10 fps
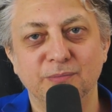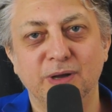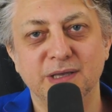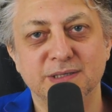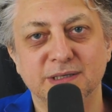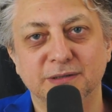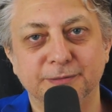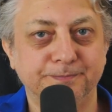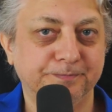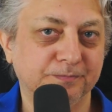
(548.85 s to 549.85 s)
mindset.
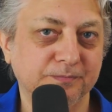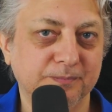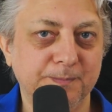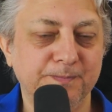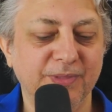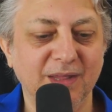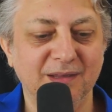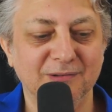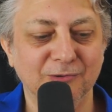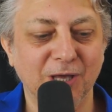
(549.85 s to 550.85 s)

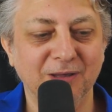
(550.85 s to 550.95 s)
Okay,